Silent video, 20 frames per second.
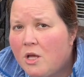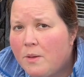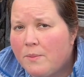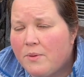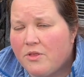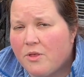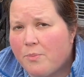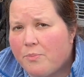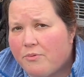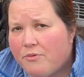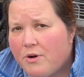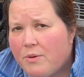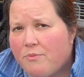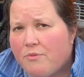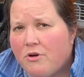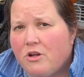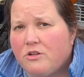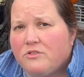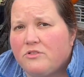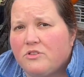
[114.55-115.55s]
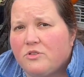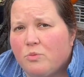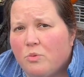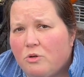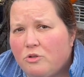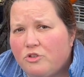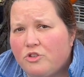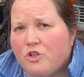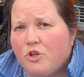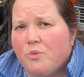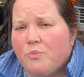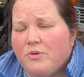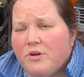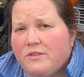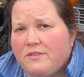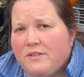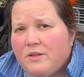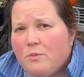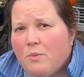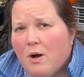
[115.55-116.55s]
but the primroses will do
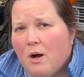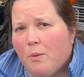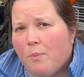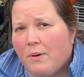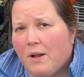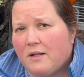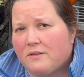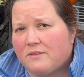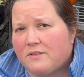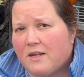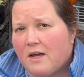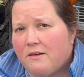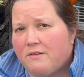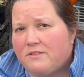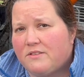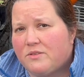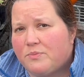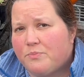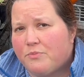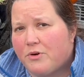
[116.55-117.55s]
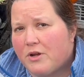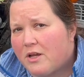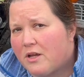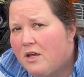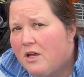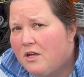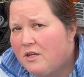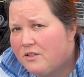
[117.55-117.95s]
pretty well planted out in spring.